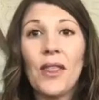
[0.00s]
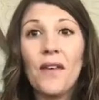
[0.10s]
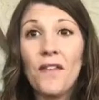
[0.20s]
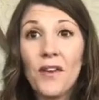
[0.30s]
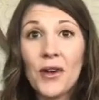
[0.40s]
the
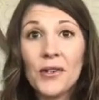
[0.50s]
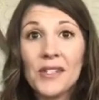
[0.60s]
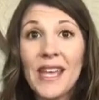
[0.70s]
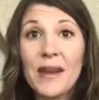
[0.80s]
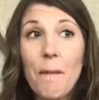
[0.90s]

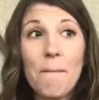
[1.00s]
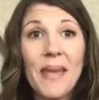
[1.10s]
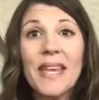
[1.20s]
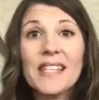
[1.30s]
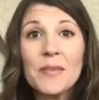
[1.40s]
first and
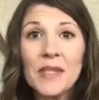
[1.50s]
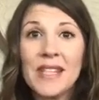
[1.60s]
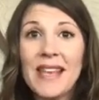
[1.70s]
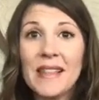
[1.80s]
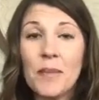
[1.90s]
biggest
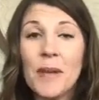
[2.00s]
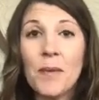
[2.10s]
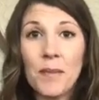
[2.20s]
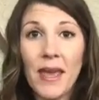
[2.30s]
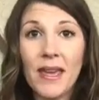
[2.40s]
mistake that
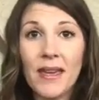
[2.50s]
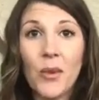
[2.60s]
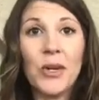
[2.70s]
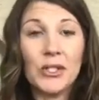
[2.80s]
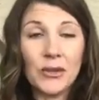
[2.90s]
people make
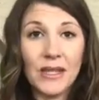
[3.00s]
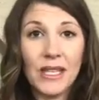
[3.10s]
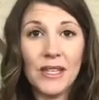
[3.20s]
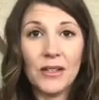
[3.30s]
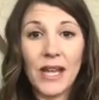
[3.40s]
while doing the
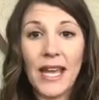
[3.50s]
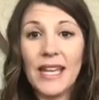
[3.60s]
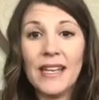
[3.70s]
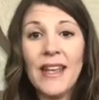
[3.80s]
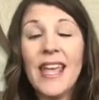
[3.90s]
keto
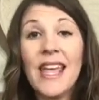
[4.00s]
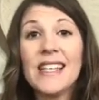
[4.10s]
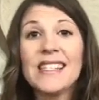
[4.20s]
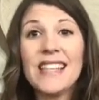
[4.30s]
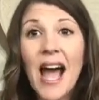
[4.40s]
diet
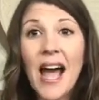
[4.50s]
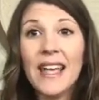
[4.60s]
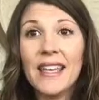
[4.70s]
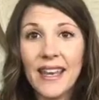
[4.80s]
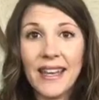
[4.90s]
is
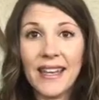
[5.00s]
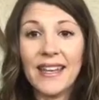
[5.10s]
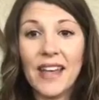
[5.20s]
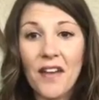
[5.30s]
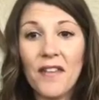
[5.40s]
not getting
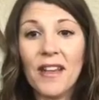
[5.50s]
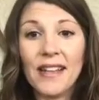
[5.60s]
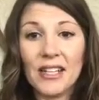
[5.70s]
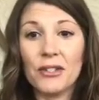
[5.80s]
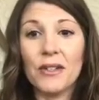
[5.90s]
enough
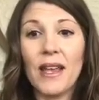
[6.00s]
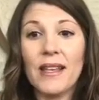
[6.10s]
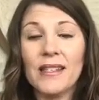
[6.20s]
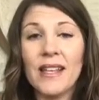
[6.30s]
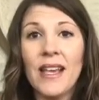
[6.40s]

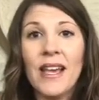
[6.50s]
electrolytes.